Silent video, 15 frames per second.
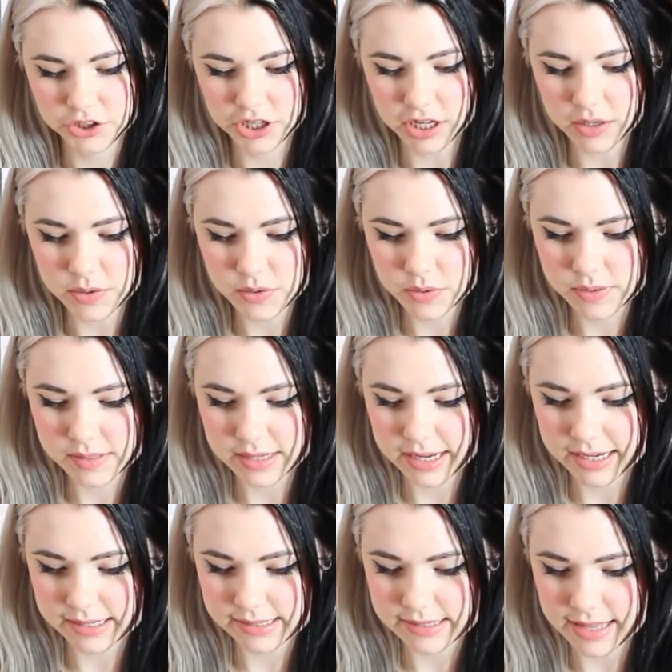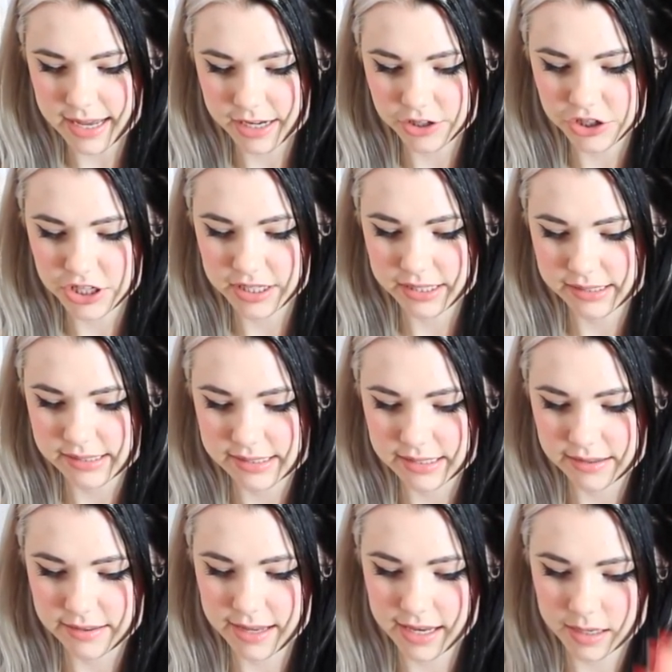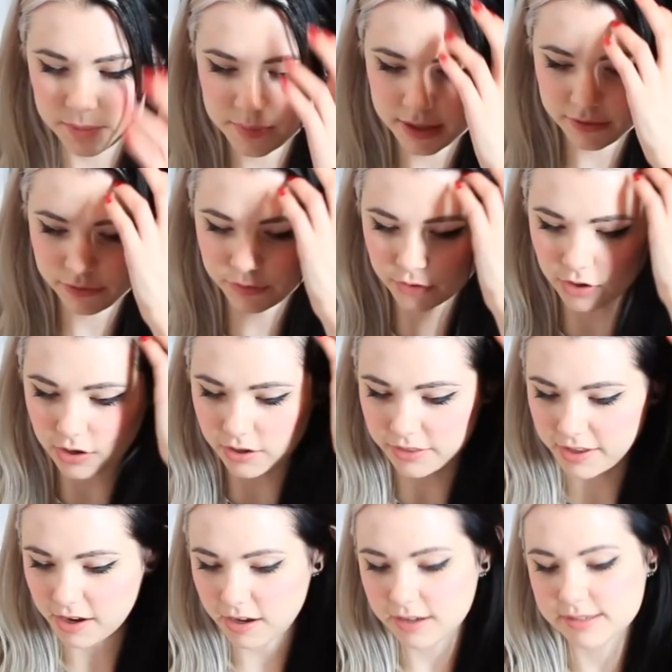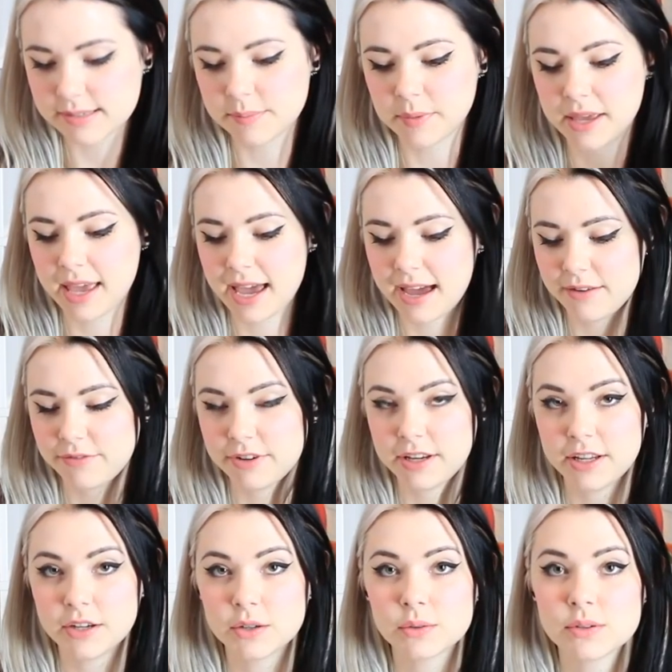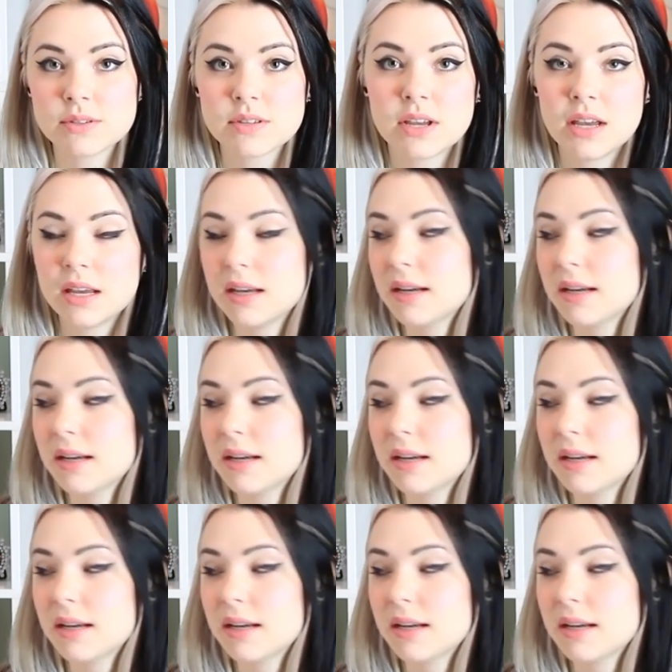She also says that she needs to thank me for all the awesome cat videos.